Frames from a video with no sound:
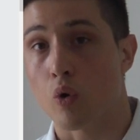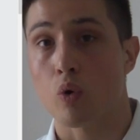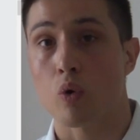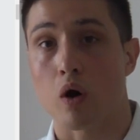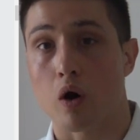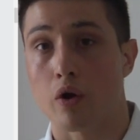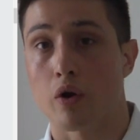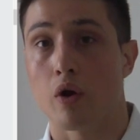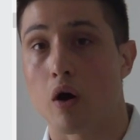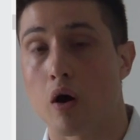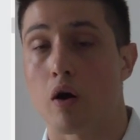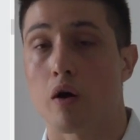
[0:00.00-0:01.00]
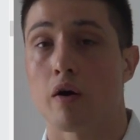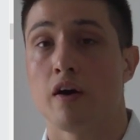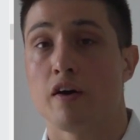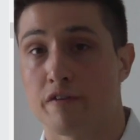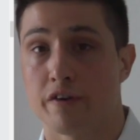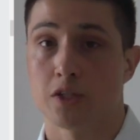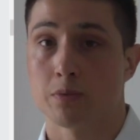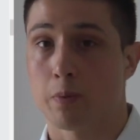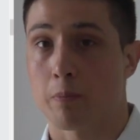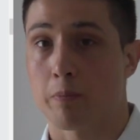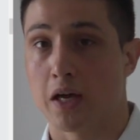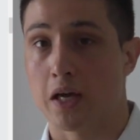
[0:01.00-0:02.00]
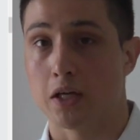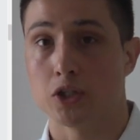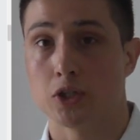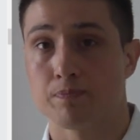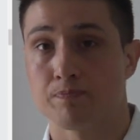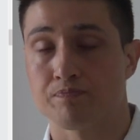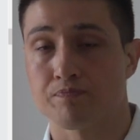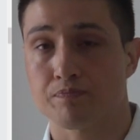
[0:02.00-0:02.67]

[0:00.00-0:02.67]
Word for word: all on our Facebook page.